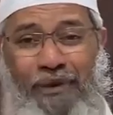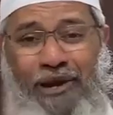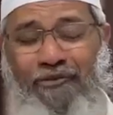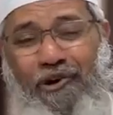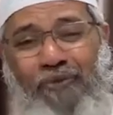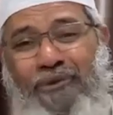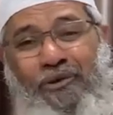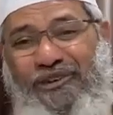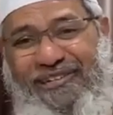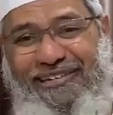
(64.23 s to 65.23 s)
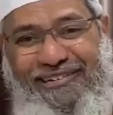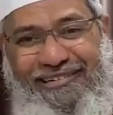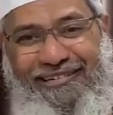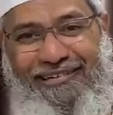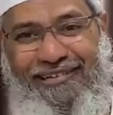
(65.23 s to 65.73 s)
buried, you will not be questioned.
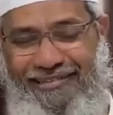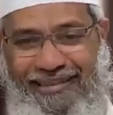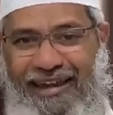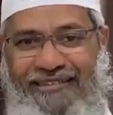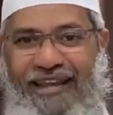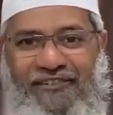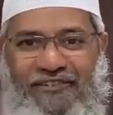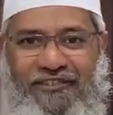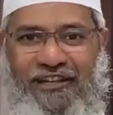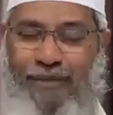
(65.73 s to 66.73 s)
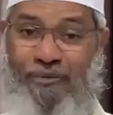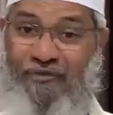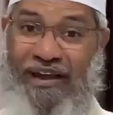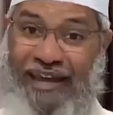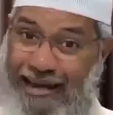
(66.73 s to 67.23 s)
There are chances that maybe
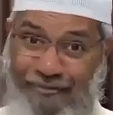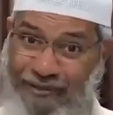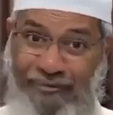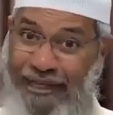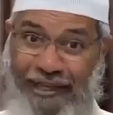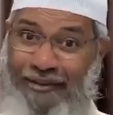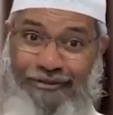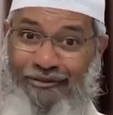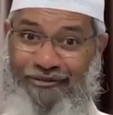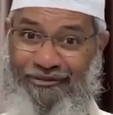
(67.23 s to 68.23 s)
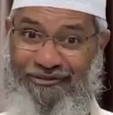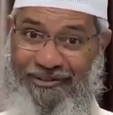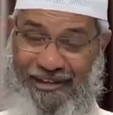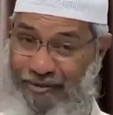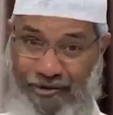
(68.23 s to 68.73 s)
wild animals may kill you
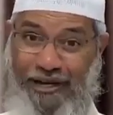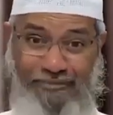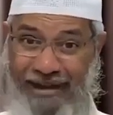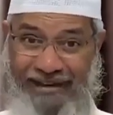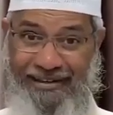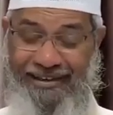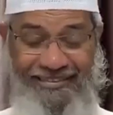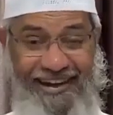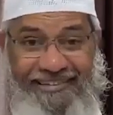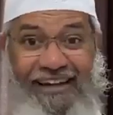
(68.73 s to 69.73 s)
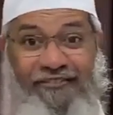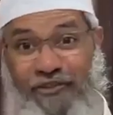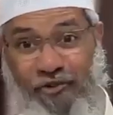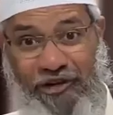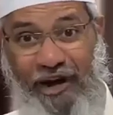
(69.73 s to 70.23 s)
and you don't get buried. There are
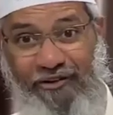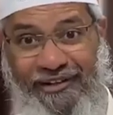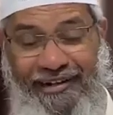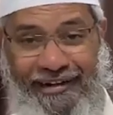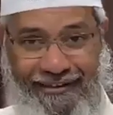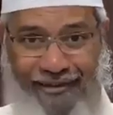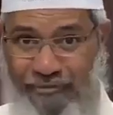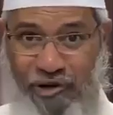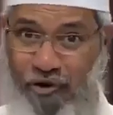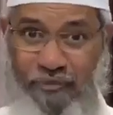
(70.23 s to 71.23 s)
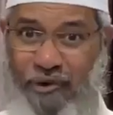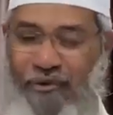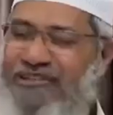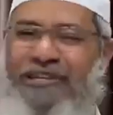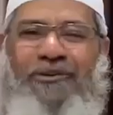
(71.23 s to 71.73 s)
chances you'll drown. Doesn't mean you won't be
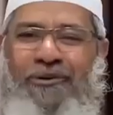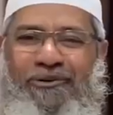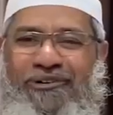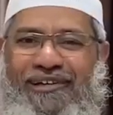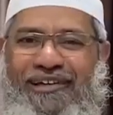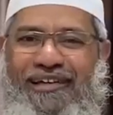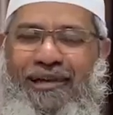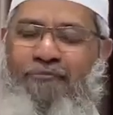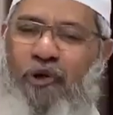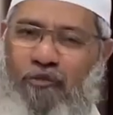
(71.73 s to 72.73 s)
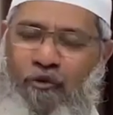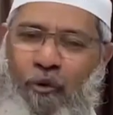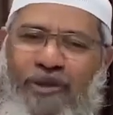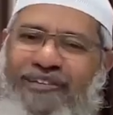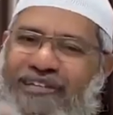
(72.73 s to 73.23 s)
questioned. No. Because for
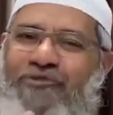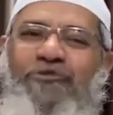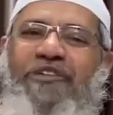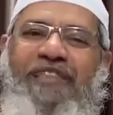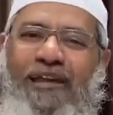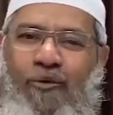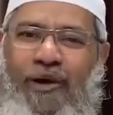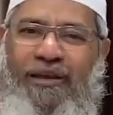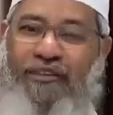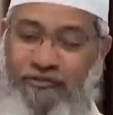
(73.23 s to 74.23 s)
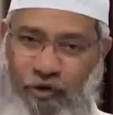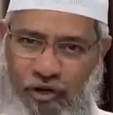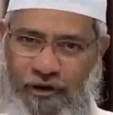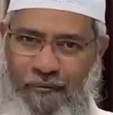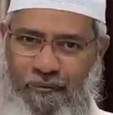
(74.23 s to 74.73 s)
questioning, two things are required. The
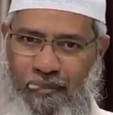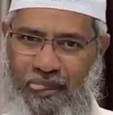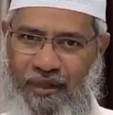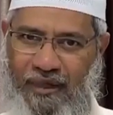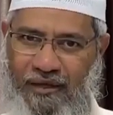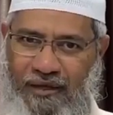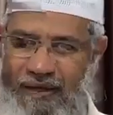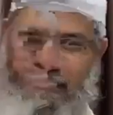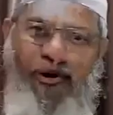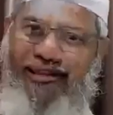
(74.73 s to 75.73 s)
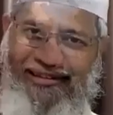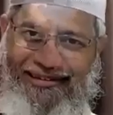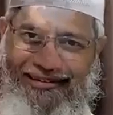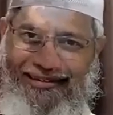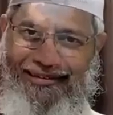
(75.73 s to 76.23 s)
soul and the body.
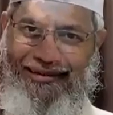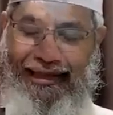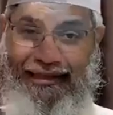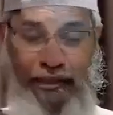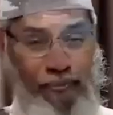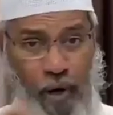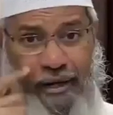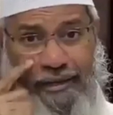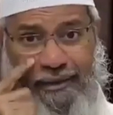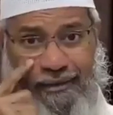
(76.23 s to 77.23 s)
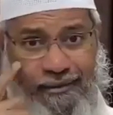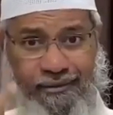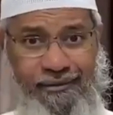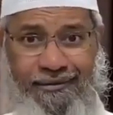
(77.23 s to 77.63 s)
The body,